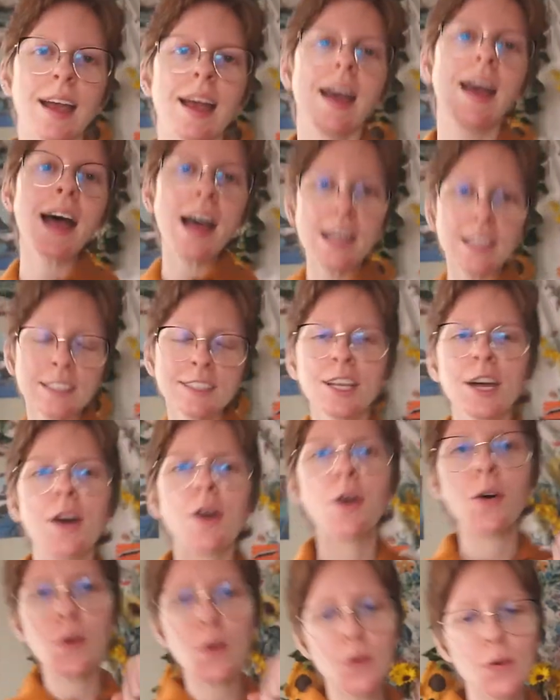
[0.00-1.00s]

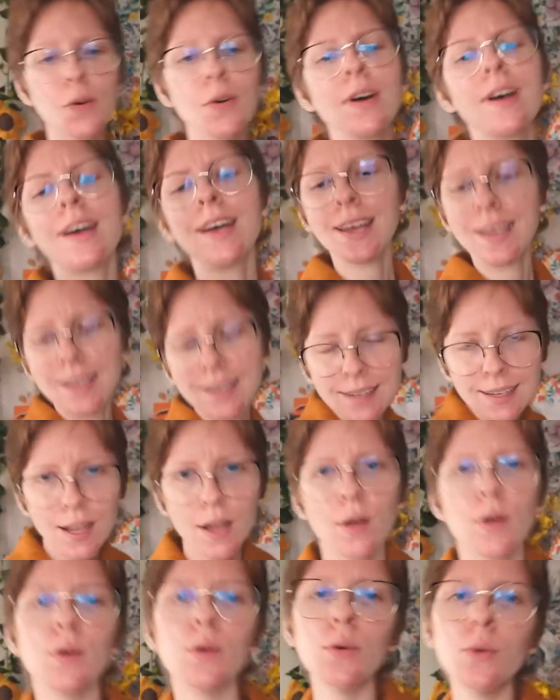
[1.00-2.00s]
Hello,
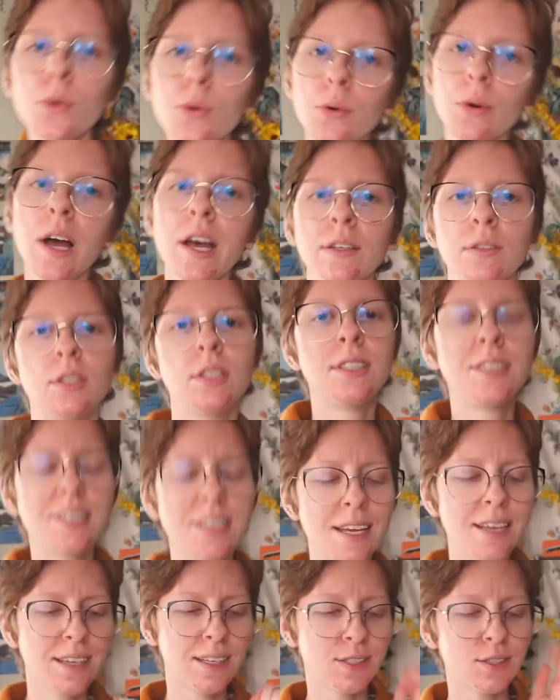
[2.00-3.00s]
hello.
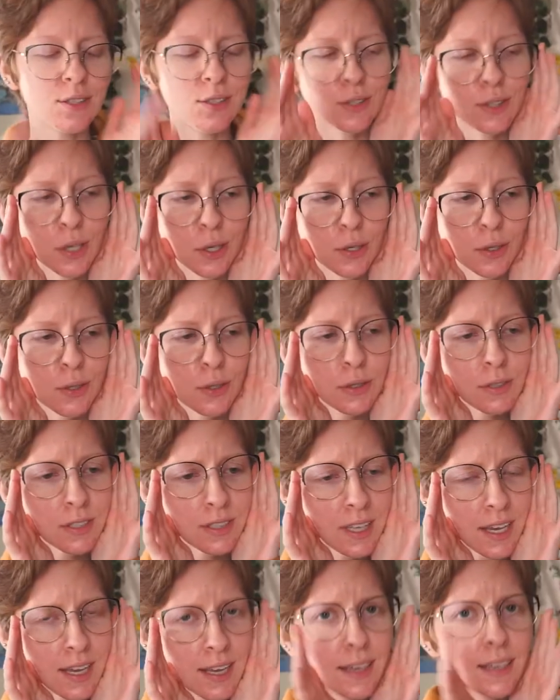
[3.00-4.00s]
Today is
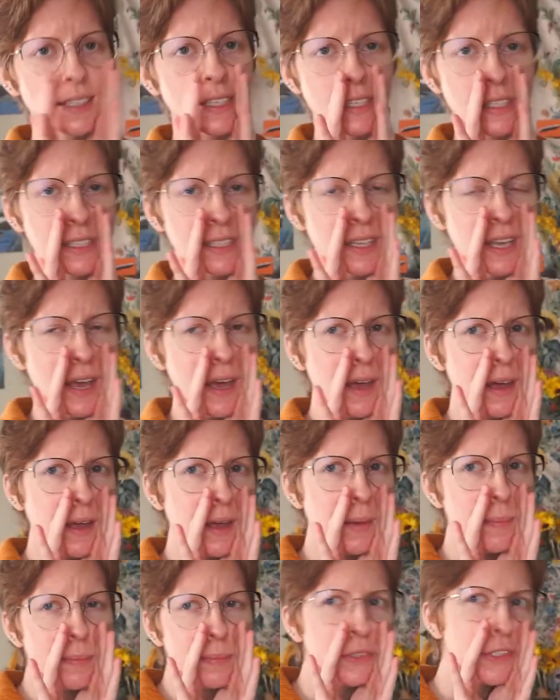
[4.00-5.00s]
Tuesday,
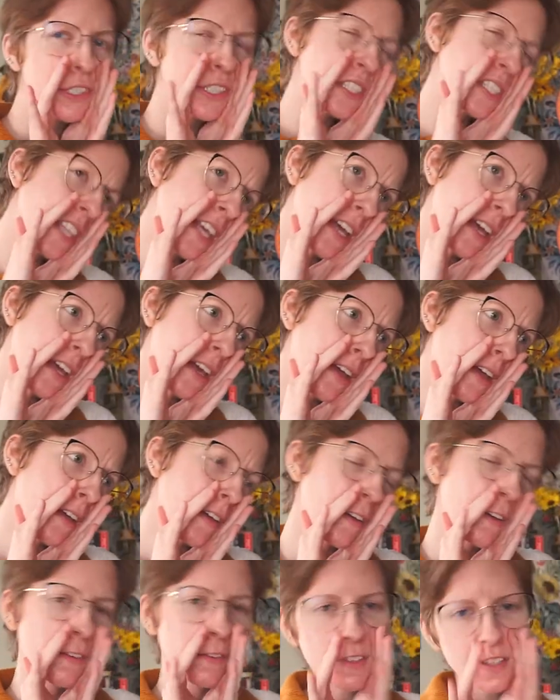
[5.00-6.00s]
December
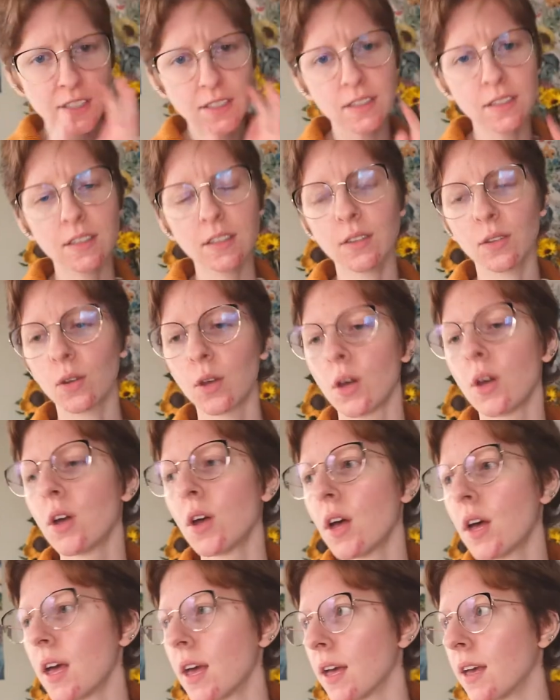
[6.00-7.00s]
seventh.
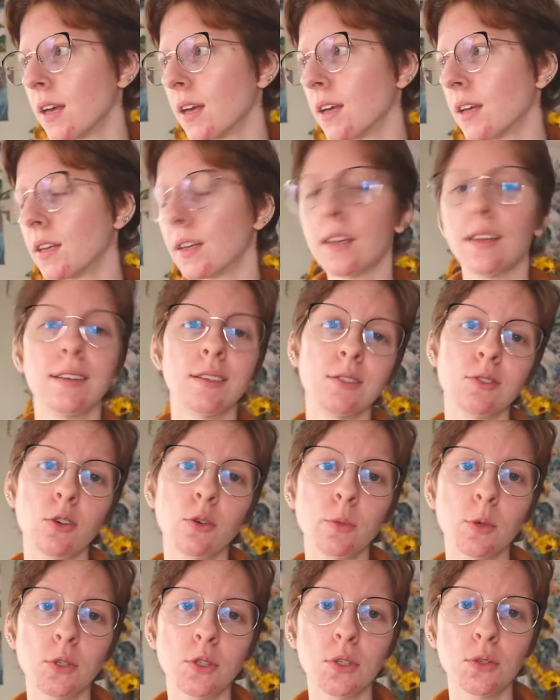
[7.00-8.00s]
And it is
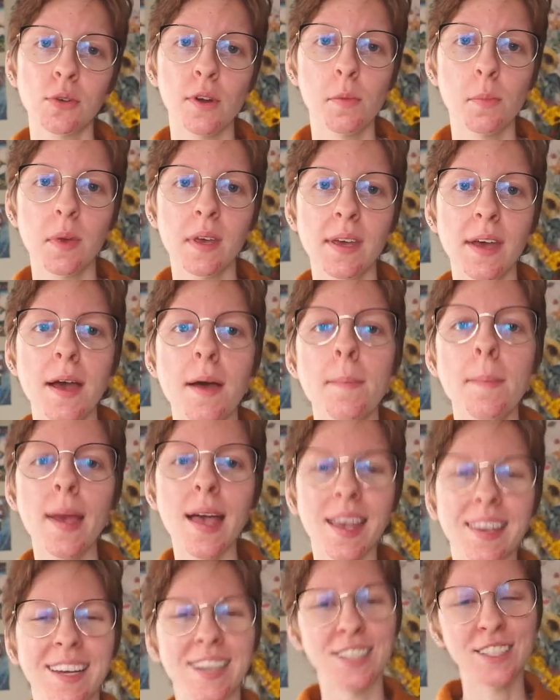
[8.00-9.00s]
almost three p m
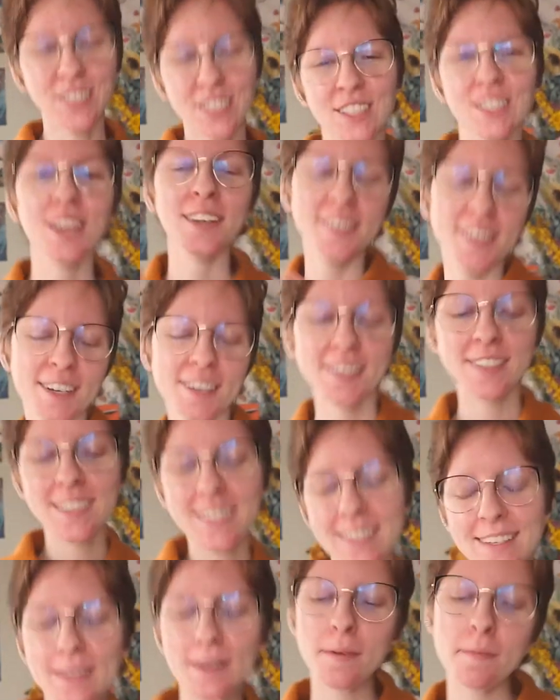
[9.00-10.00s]
and I just turned
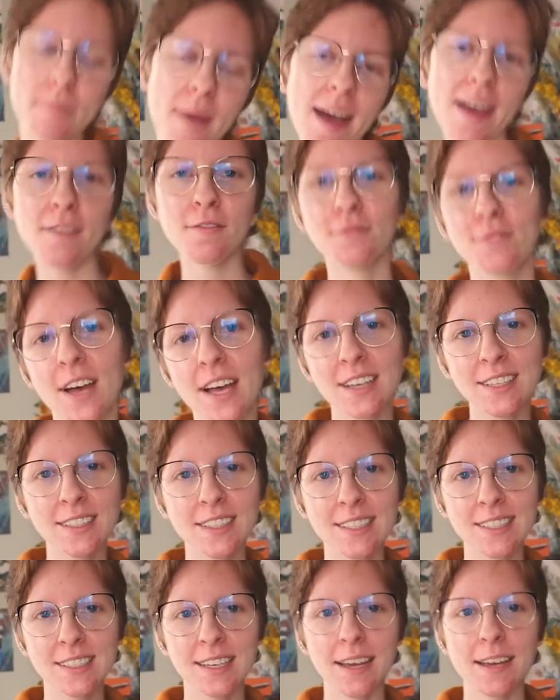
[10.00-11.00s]
in my final
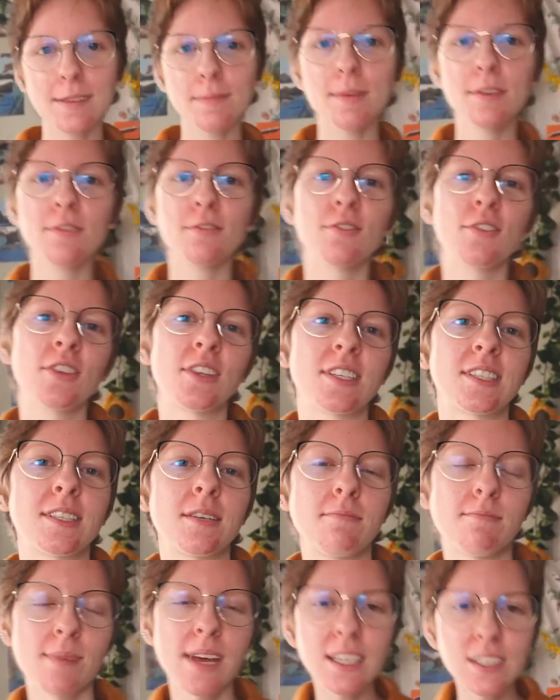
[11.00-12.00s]
assignment for the
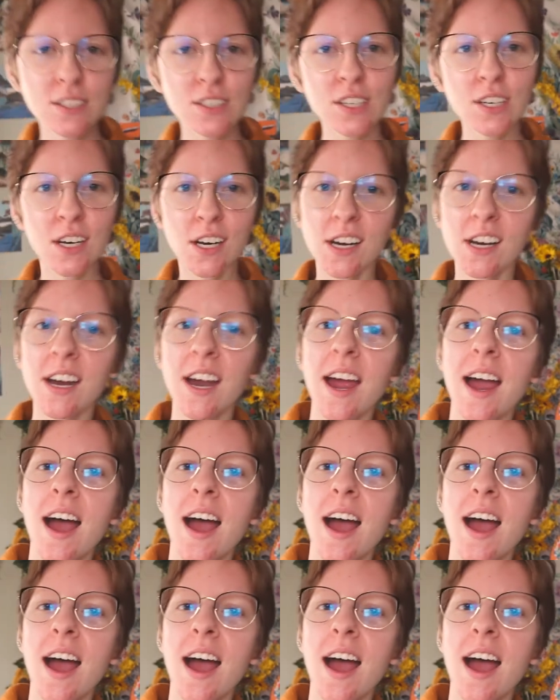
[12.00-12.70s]
semester.